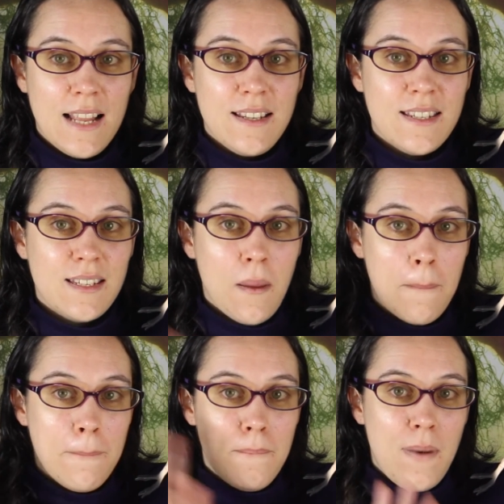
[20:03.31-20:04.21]
else.
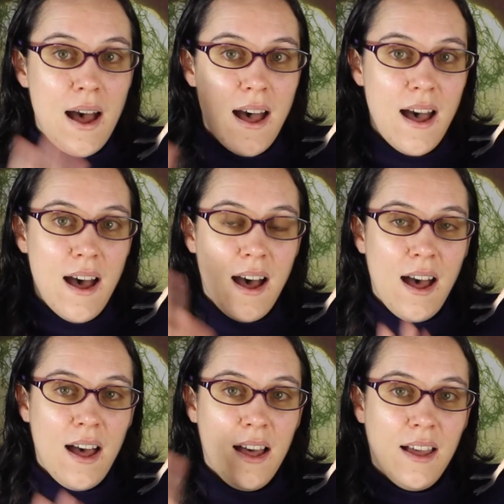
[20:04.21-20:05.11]

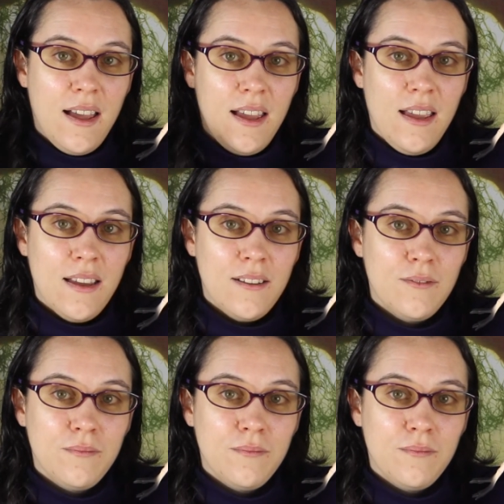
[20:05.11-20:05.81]
Bye.